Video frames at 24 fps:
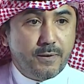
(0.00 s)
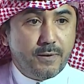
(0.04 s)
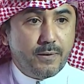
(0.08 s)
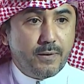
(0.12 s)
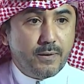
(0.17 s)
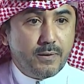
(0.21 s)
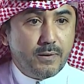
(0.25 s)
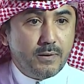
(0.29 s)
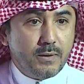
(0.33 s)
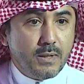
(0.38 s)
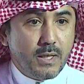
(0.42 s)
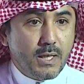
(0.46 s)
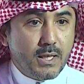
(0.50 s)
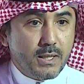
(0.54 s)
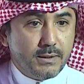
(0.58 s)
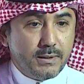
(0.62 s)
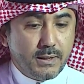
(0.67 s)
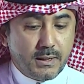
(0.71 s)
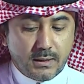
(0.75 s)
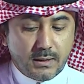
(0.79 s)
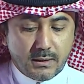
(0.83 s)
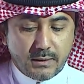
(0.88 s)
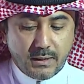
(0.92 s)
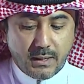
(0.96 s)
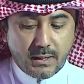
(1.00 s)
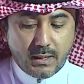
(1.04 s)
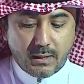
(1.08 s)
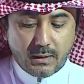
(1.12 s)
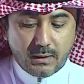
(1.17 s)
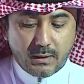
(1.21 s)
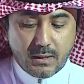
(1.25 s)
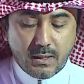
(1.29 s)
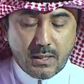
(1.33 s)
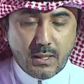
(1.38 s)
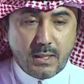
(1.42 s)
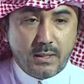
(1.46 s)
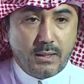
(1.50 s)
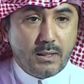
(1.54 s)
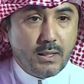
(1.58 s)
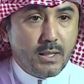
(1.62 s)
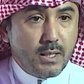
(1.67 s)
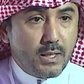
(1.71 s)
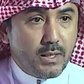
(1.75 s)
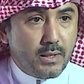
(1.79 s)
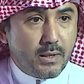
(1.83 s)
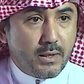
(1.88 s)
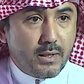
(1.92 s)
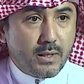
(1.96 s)
LDL. And then the
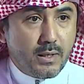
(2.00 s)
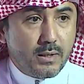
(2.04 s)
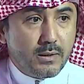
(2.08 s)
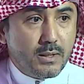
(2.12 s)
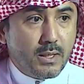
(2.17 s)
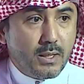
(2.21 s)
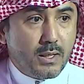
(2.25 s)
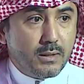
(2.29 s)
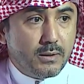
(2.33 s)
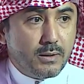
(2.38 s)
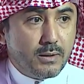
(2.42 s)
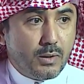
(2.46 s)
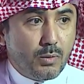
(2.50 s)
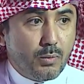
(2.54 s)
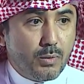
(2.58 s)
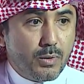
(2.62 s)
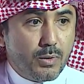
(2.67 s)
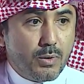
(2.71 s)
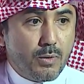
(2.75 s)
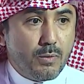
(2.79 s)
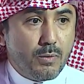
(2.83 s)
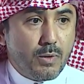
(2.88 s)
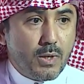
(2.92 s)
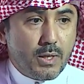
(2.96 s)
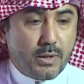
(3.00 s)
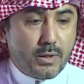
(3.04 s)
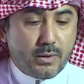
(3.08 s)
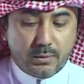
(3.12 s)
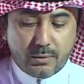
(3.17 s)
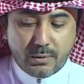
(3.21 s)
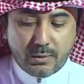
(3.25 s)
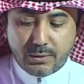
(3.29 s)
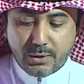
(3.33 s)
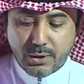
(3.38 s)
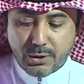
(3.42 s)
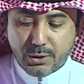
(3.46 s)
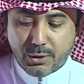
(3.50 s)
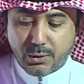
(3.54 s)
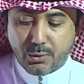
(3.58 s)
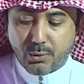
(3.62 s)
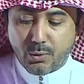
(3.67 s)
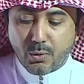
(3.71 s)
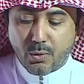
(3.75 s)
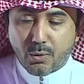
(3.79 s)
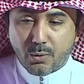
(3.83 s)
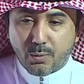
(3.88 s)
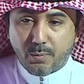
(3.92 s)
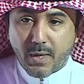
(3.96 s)
LDL will go either to tissue or back to the
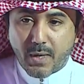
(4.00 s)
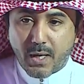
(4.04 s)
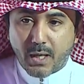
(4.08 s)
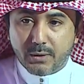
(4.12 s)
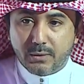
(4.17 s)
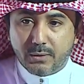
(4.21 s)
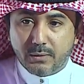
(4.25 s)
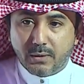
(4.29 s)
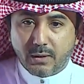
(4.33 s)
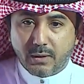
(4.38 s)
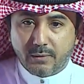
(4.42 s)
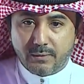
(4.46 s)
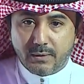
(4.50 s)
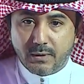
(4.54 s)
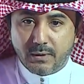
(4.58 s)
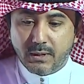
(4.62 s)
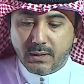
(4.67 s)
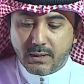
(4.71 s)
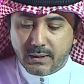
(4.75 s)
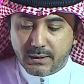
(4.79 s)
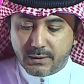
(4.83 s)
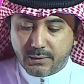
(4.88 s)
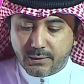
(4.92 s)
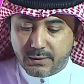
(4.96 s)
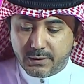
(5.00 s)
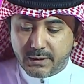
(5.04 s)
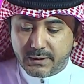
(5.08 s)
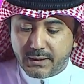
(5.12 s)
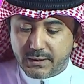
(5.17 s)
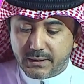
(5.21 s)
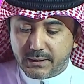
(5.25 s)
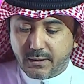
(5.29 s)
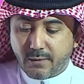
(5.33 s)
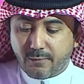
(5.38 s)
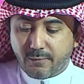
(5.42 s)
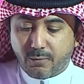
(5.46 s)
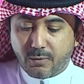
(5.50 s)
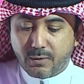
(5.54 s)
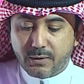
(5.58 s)
liver. So this is the full cycle.